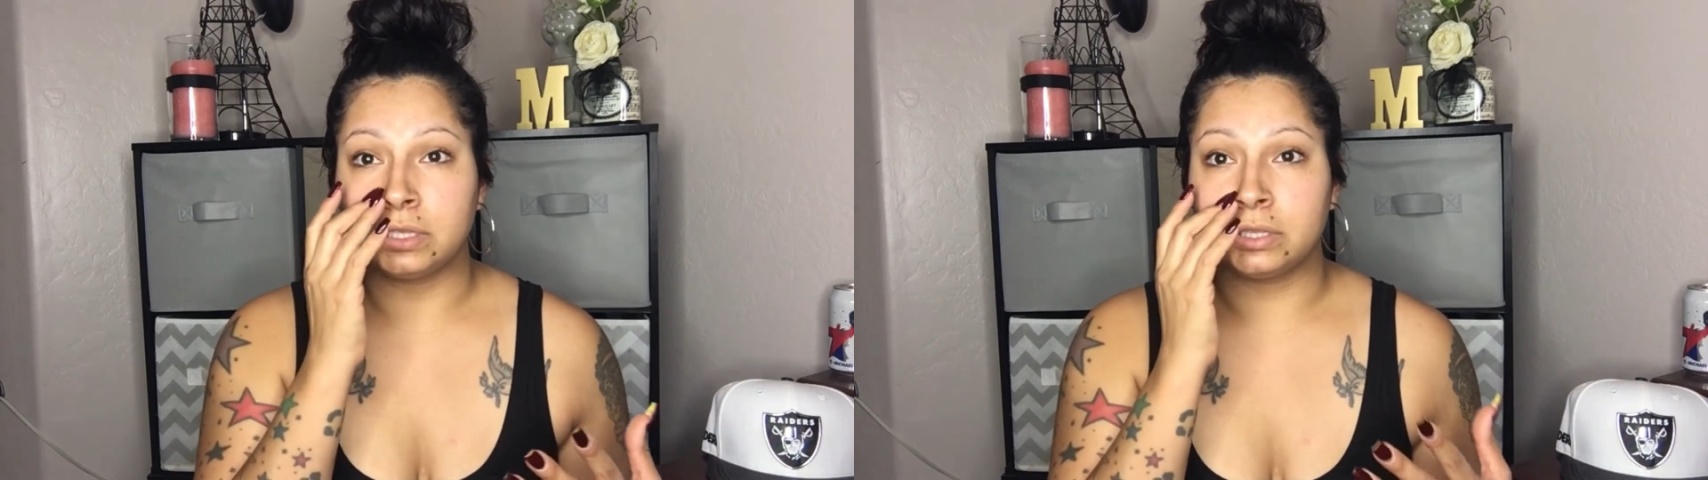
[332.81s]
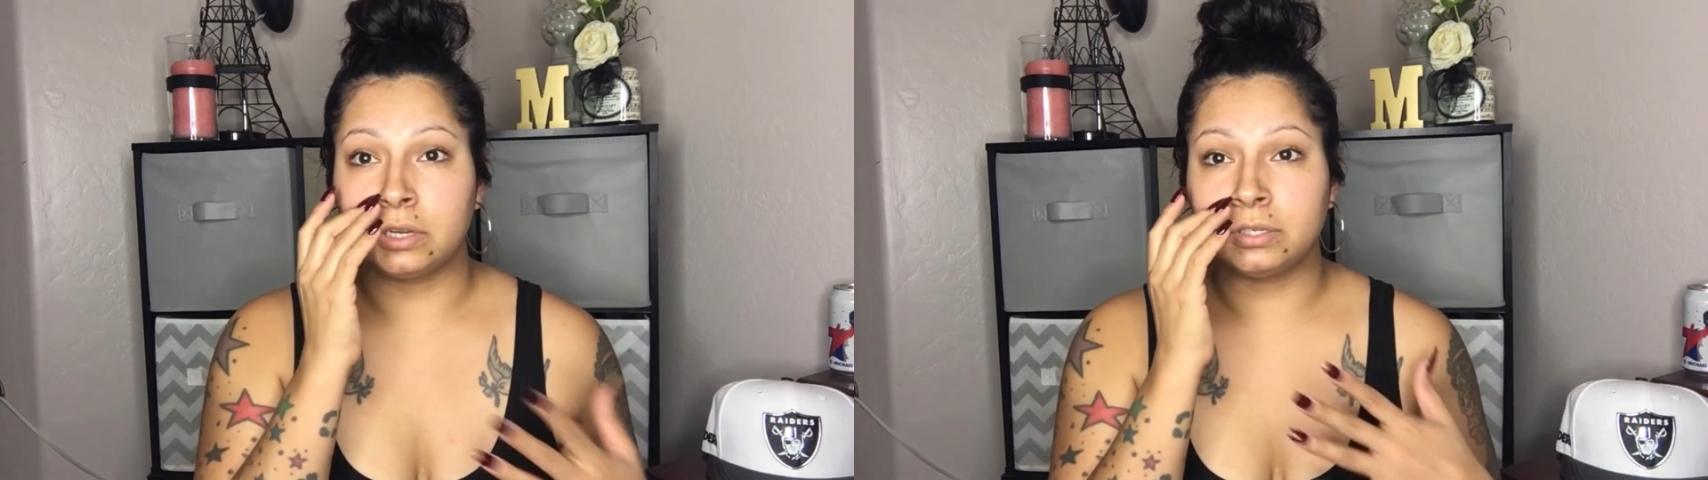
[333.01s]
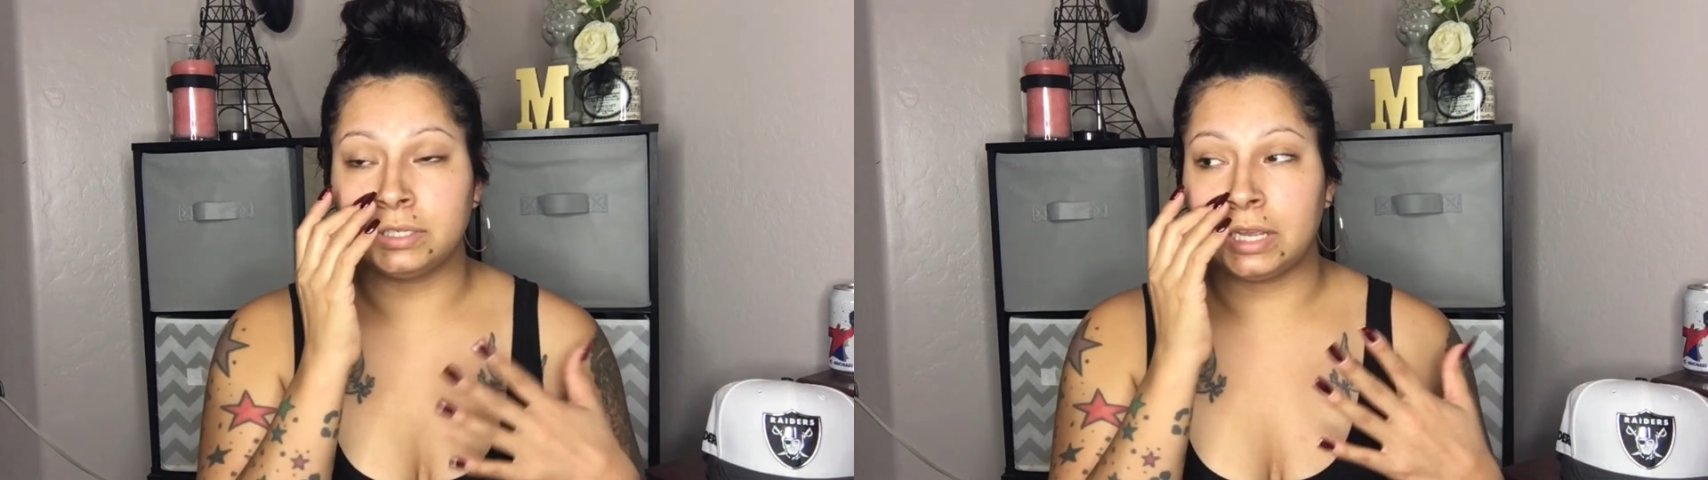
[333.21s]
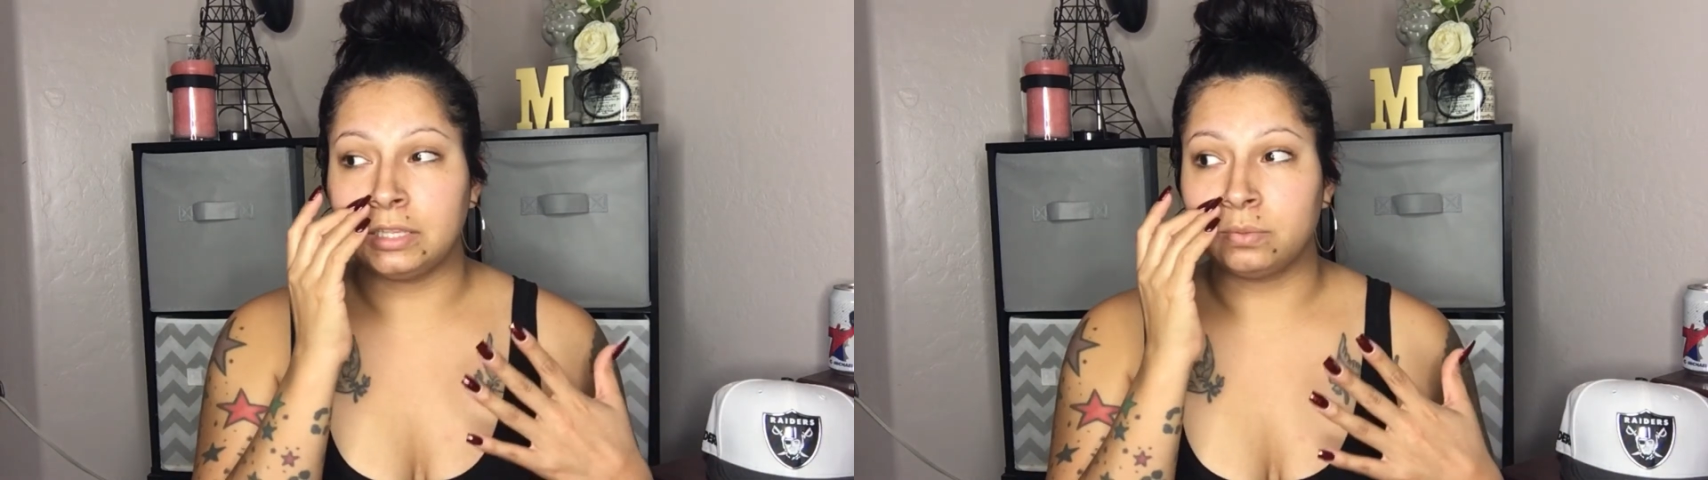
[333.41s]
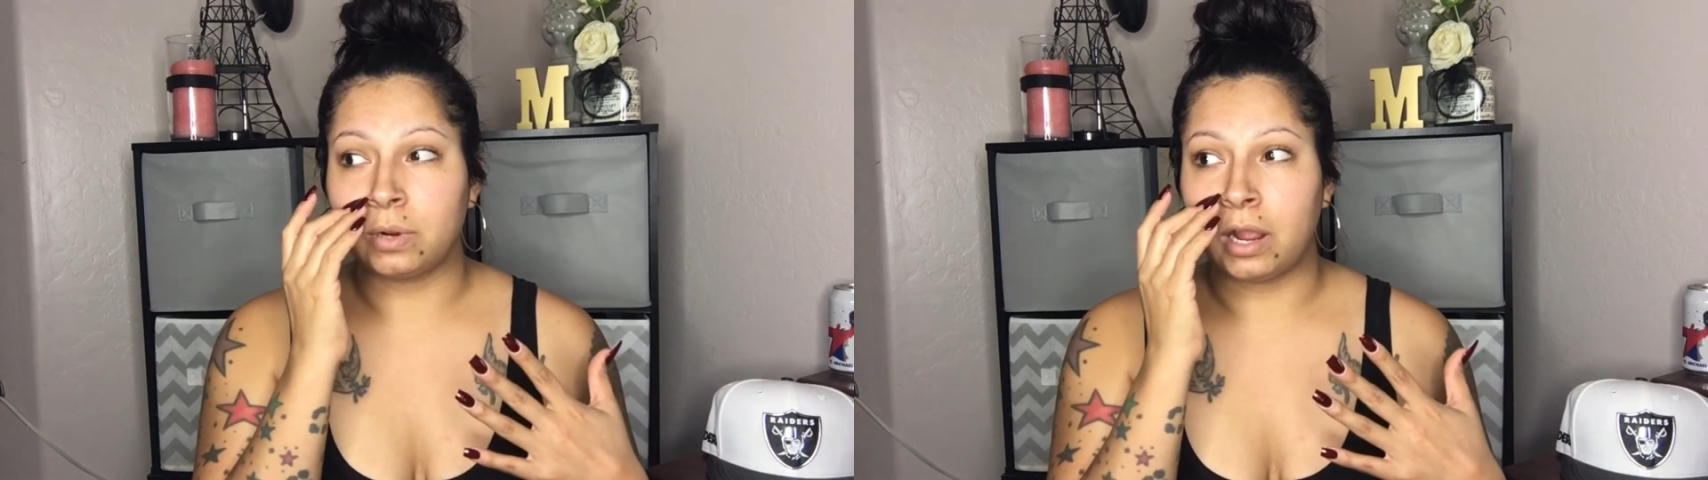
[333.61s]
There's
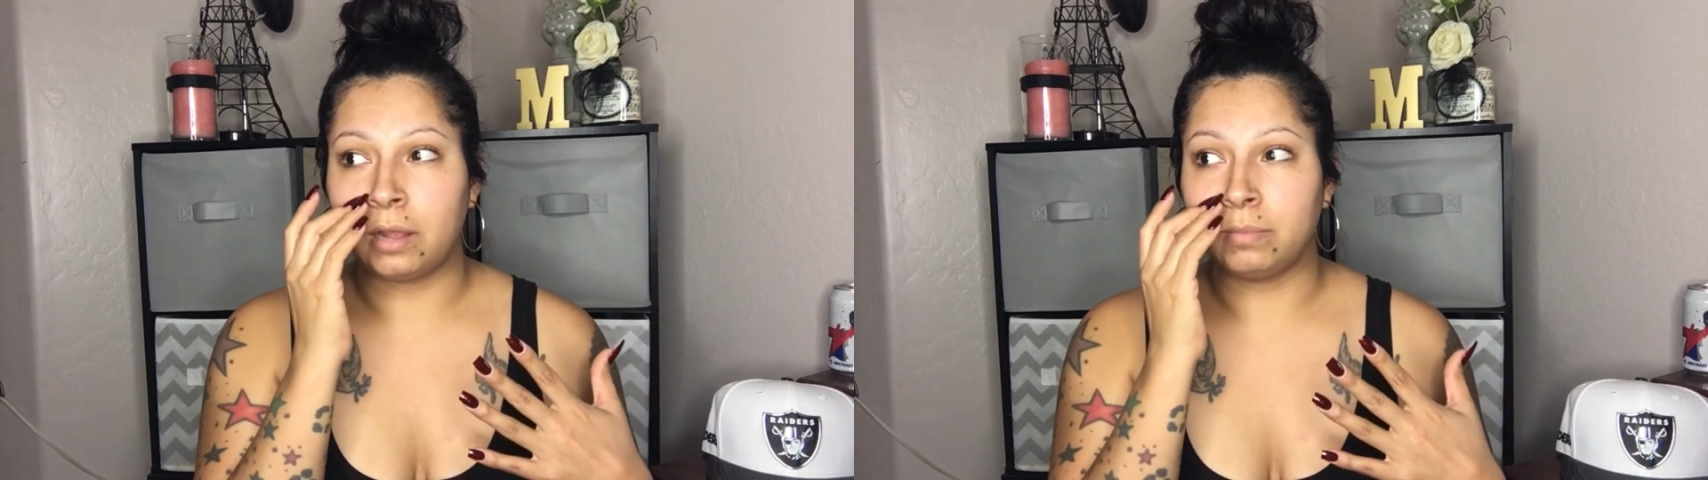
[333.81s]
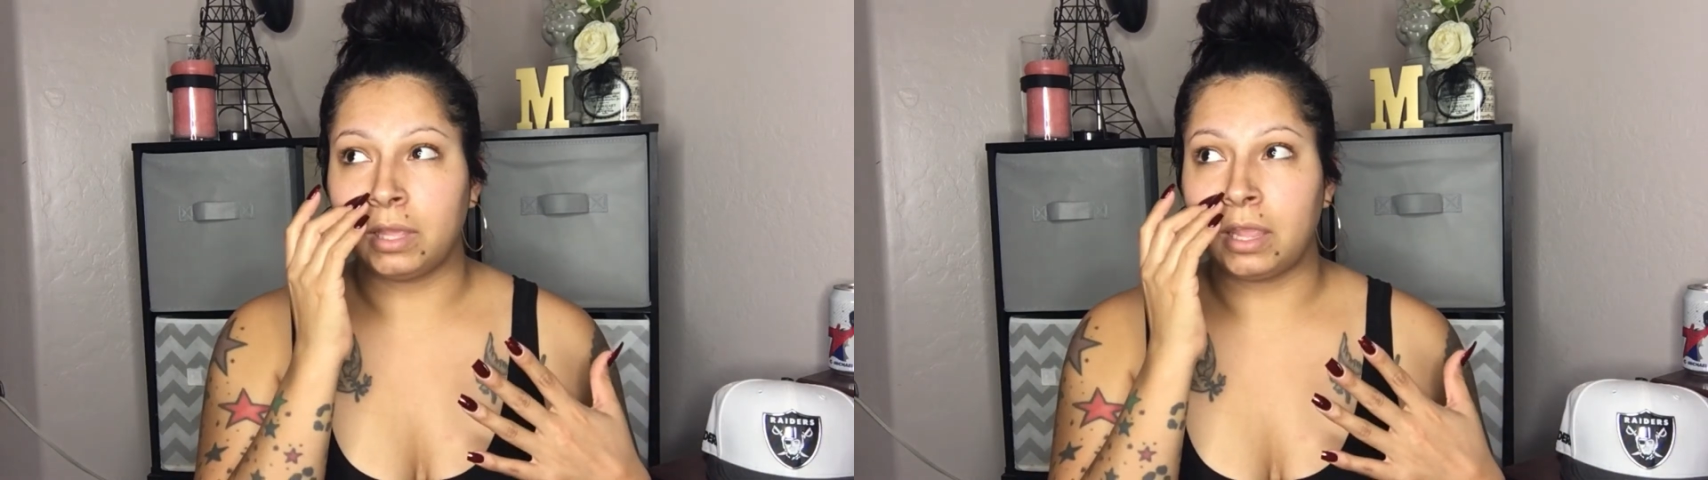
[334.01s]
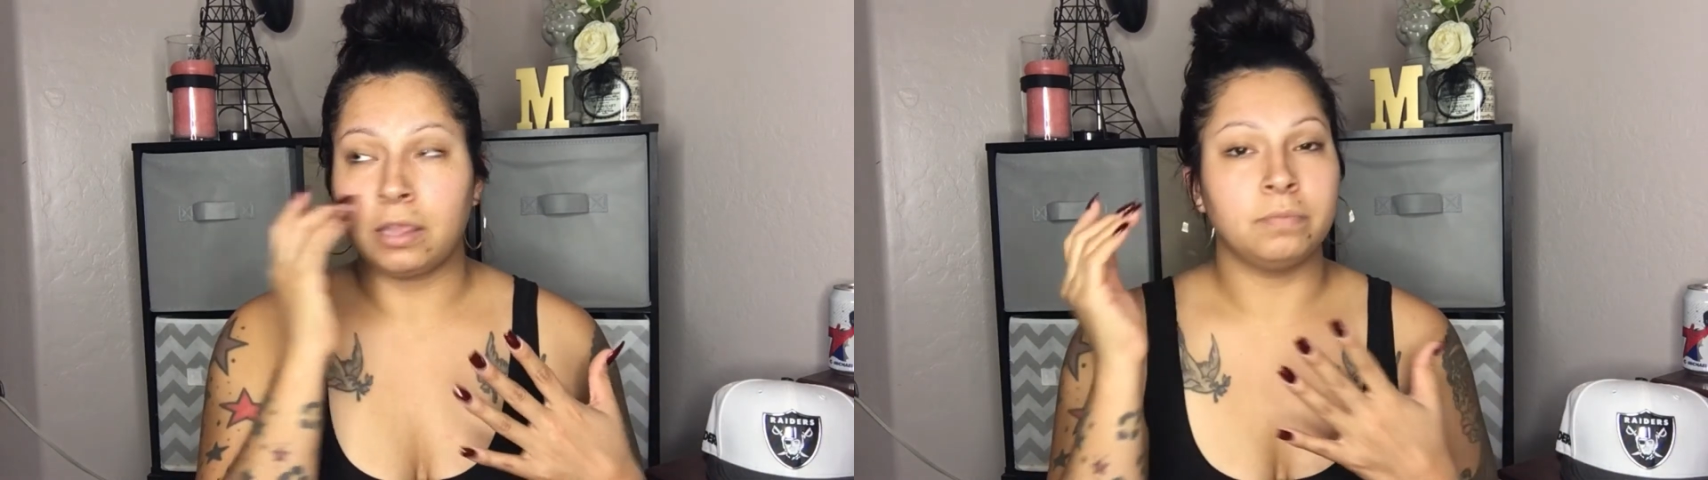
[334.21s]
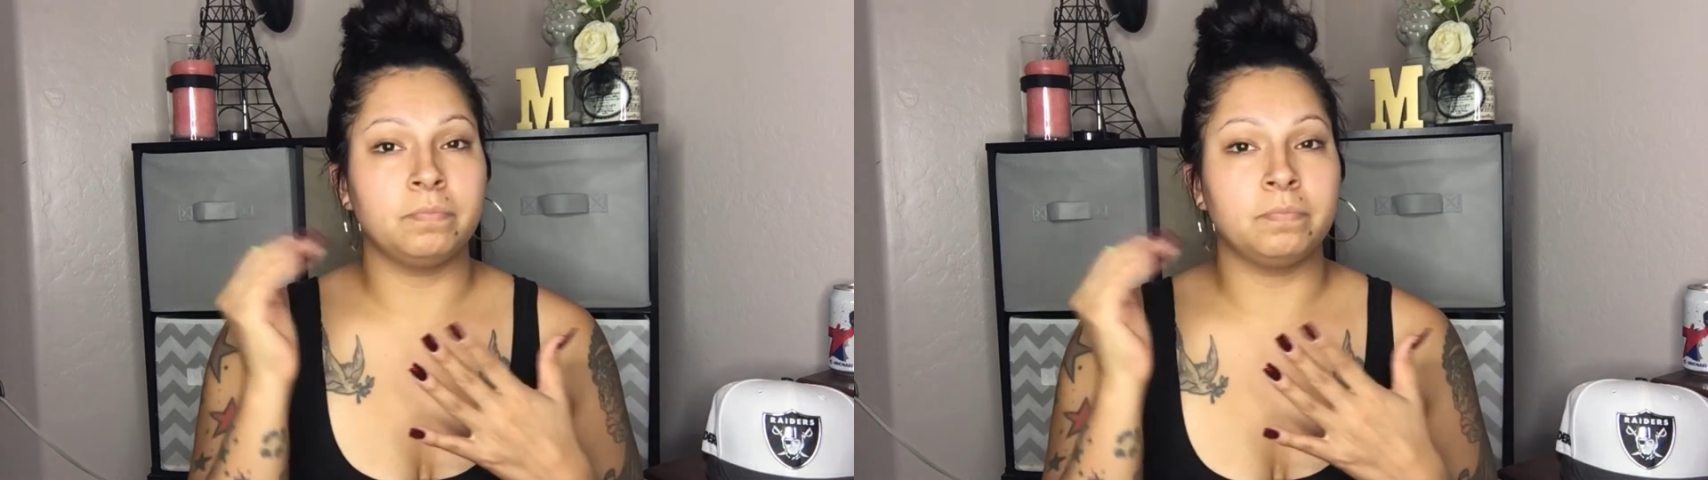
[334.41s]
days where I'm like,